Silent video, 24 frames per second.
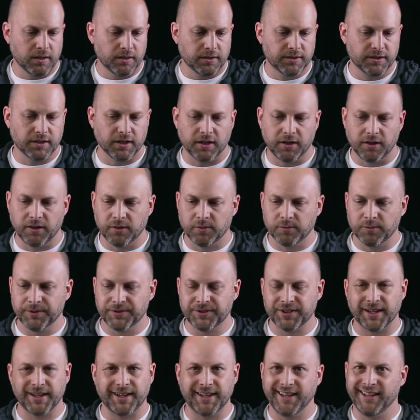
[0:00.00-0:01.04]
So we
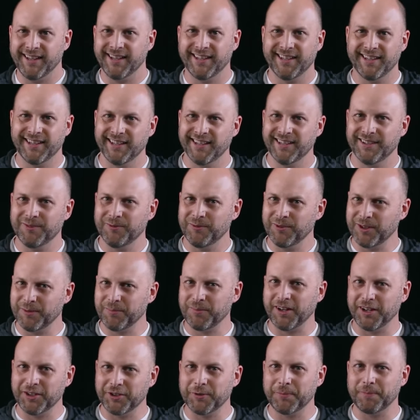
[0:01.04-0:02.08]
said, we could
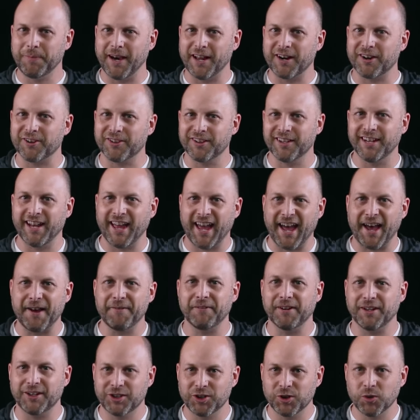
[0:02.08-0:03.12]
probably do better than
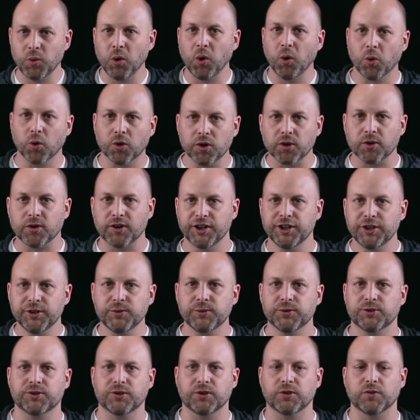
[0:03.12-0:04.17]
having to order a
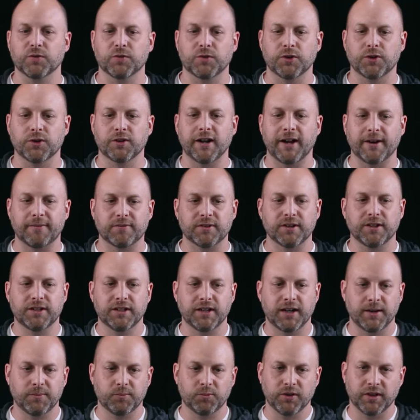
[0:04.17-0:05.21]
new server every
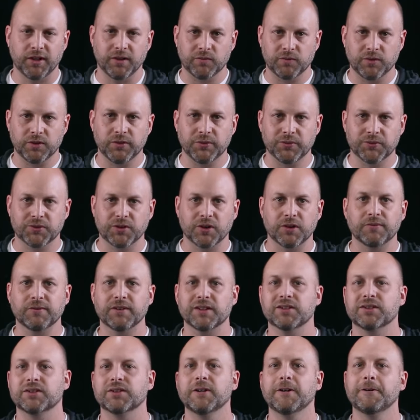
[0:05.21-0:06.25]
time we have a new
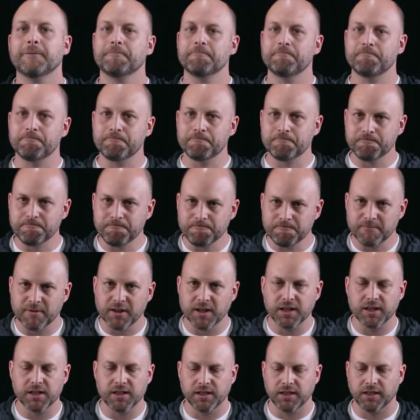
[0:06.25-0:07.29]
service.
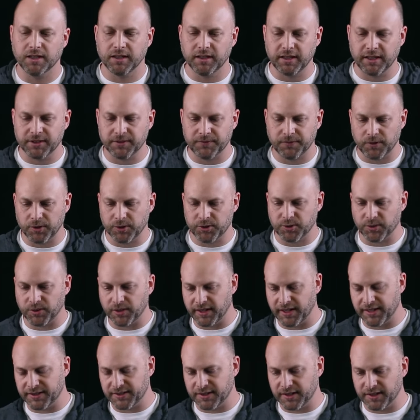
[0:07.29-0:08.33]
Let's
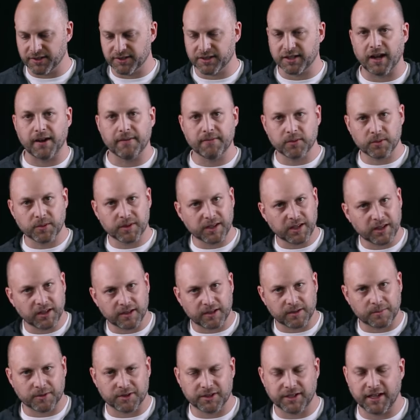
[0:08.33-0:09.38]
virtualize this stuff. And we need a
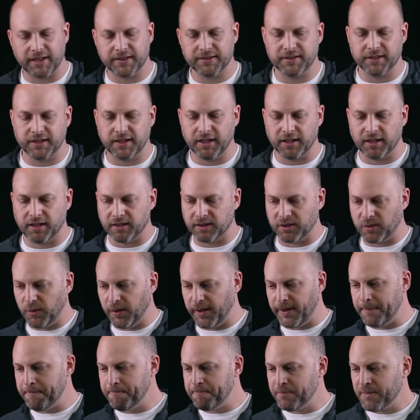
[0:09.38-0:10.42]
little more density along the
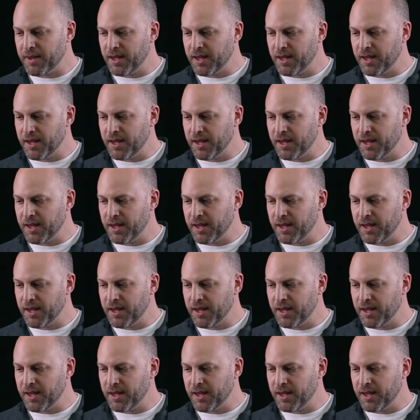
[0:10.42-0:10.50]
way.